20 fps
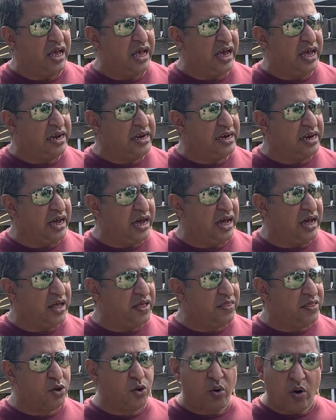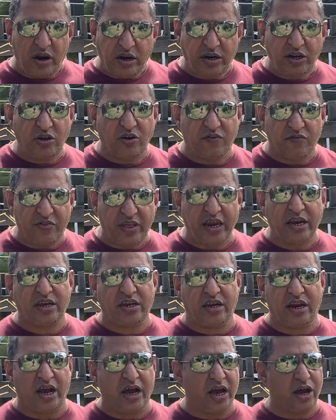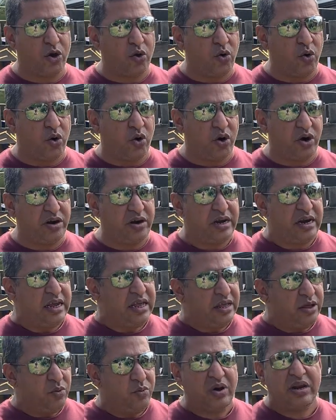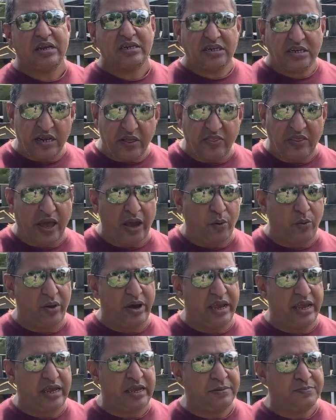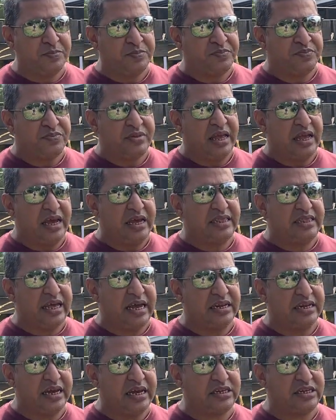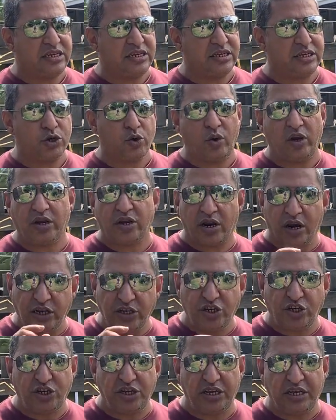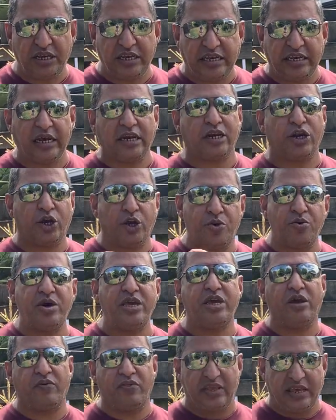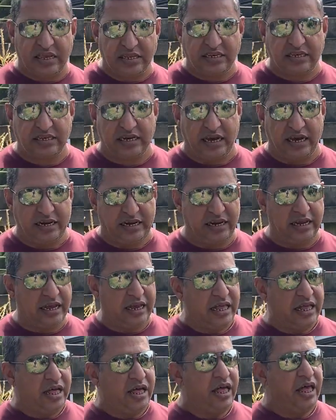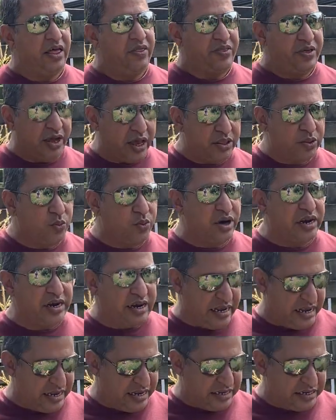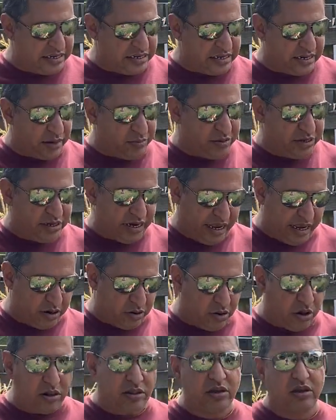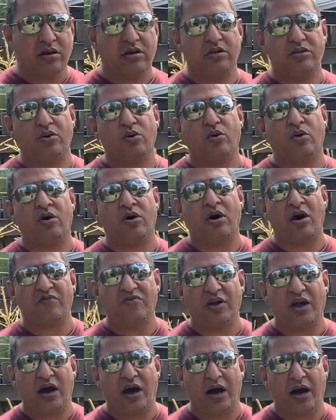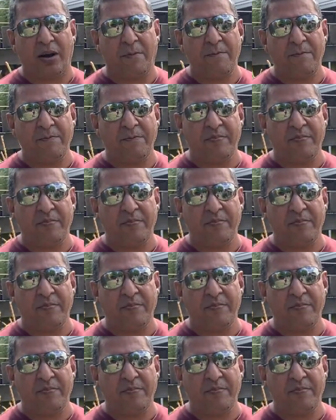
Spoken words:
And the quality of that corn, when it's done that way, it's quite crunchy yet gooey on the inside. The other one is, I will take all the corn off the cob,